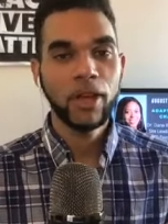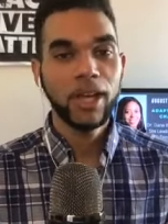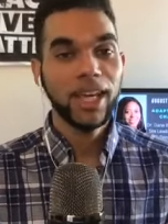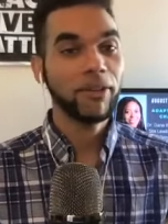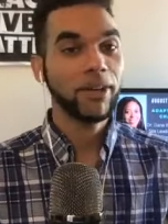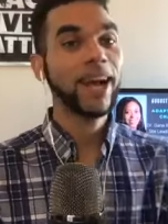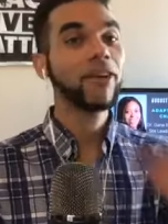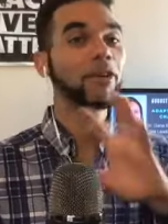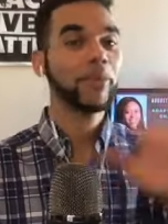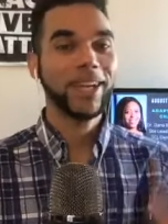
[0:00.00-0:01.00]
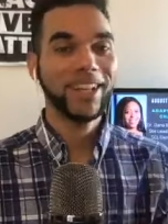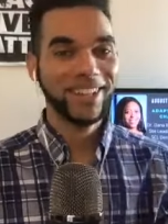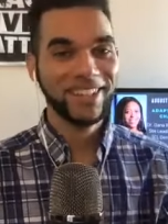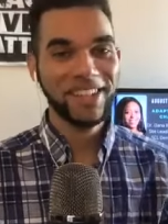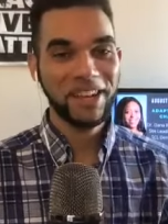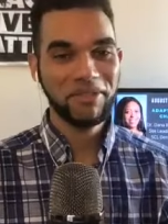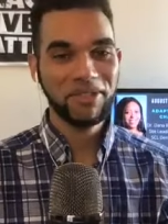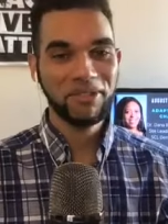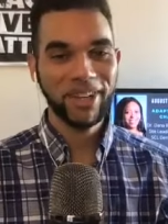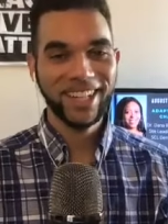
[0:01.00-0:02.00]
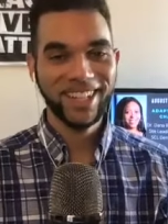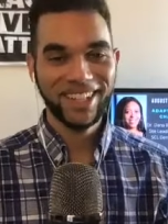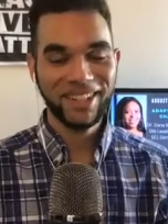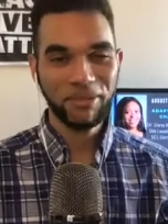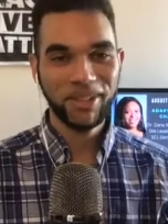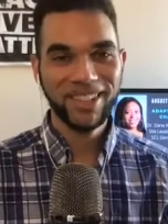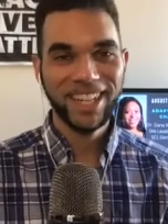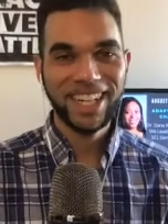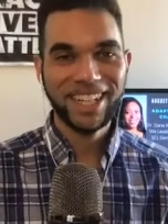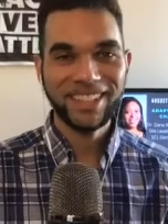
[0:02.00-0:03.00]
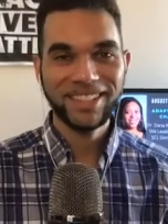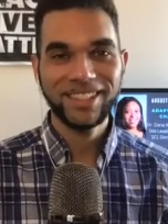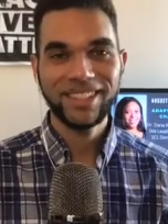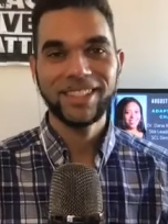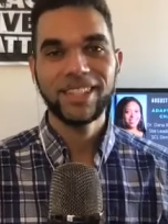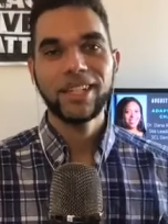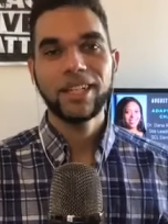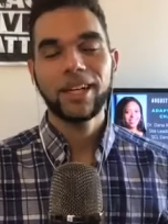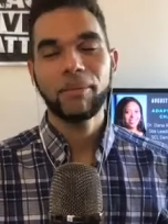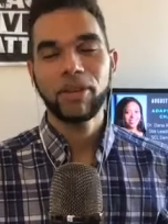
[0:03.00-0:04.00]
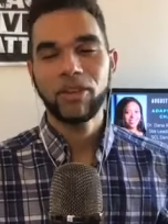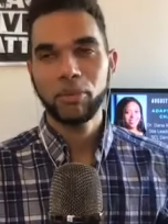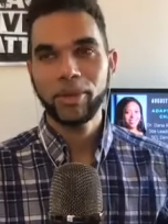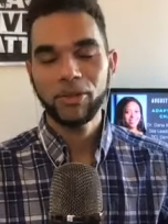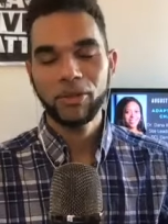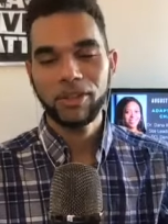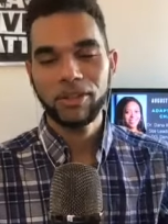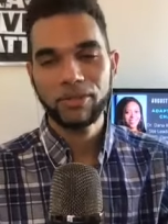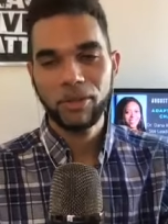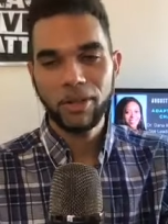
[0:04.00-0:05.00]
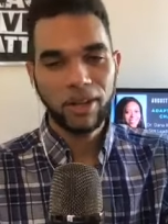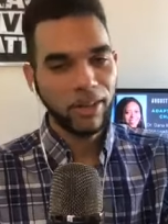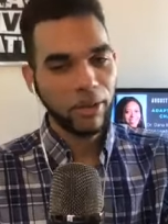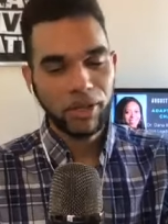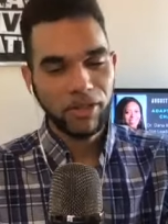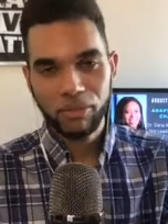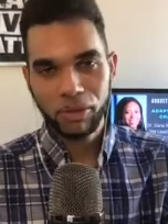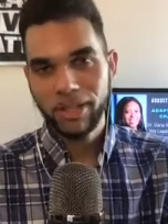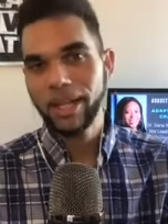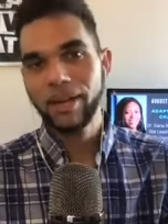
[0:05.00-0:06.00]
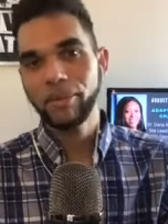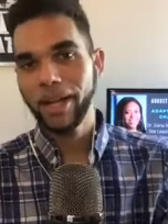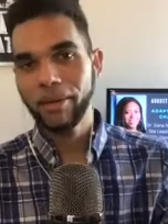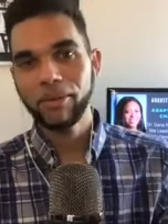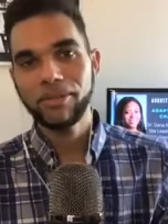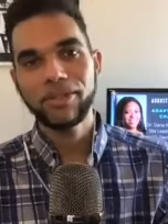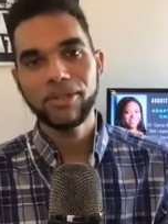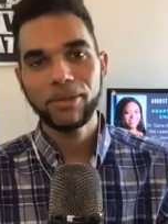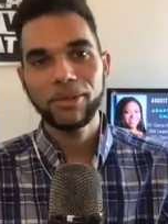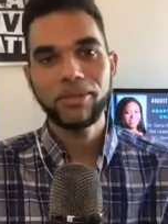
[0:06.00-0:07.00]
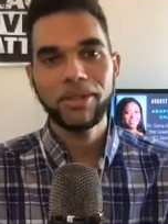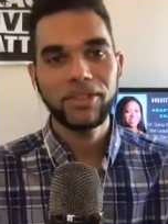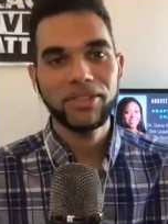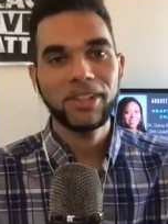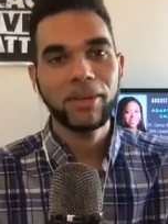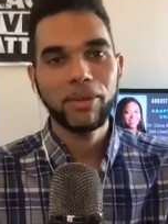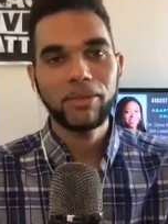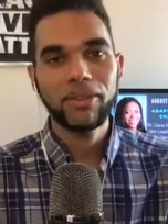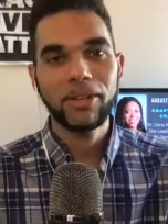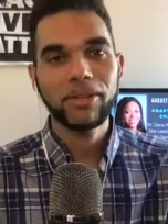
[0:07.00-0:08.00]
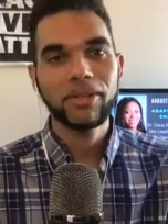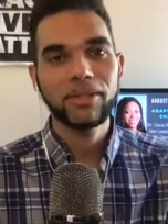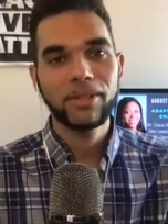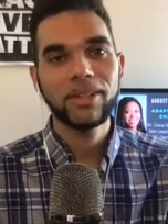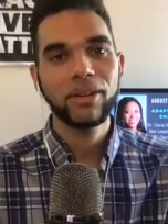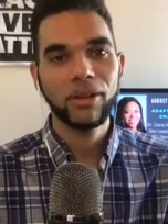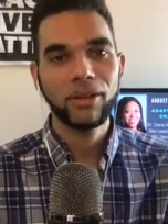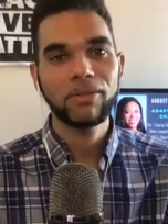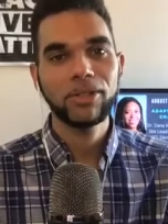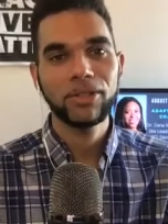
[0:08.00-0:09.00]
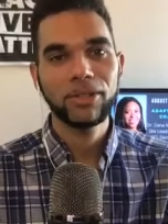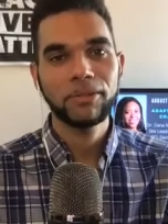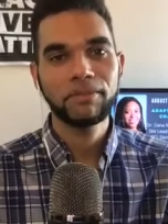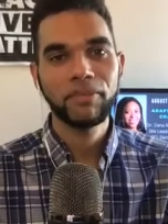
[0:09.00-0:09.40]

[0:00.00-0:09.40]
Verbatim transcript: even now are beginning to take for granted with technology um, because we've been doing this for so long that we just wouldn't have been able to do even just a couple of years ago for sure.